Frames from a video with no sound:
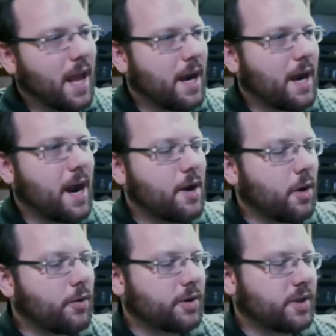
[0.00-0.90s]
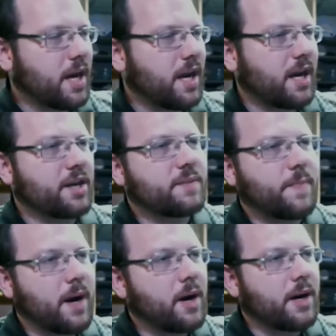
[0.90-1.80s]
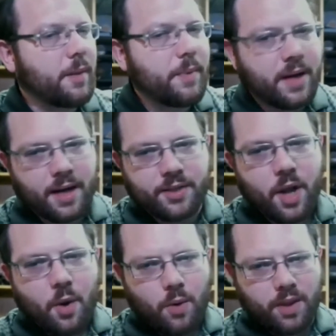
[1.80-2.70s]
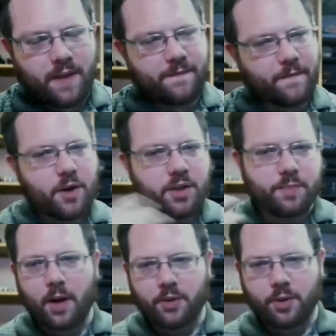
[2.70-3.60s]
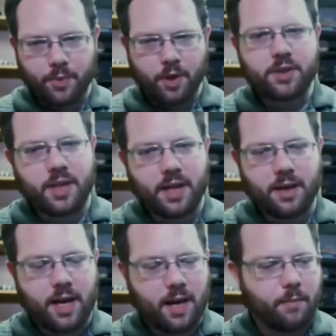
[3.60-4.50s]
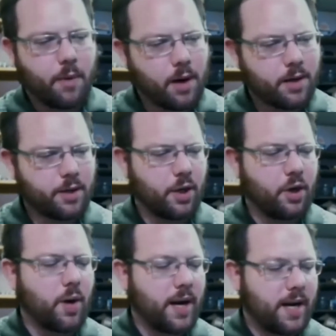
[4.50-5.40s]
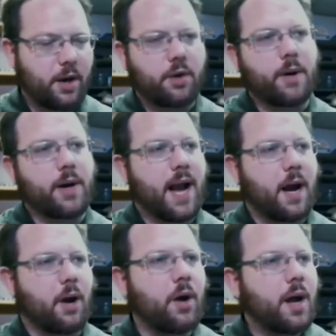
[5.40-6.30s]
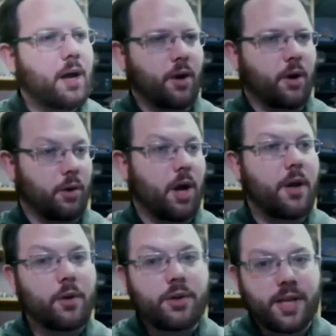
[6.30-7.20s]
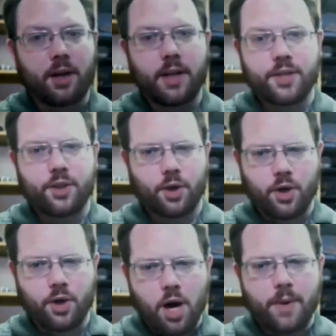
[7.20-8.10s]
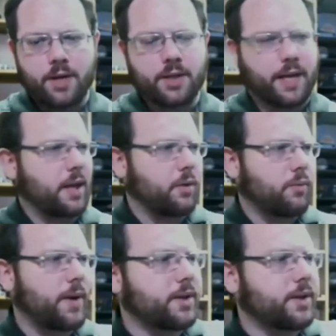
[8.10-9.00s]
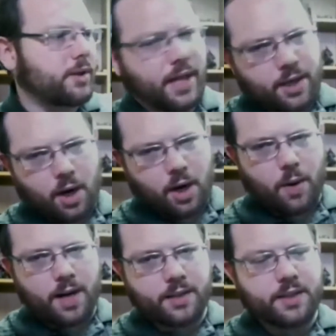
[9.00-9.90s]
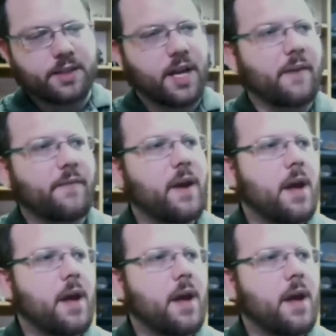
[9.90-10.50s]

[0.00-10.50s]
And I know there's kind of like a disparity because when they first put out the books in Mark II, I hear about how, you know, a lot of those tier lists are garbage, like the original Cygnar ones and stuff,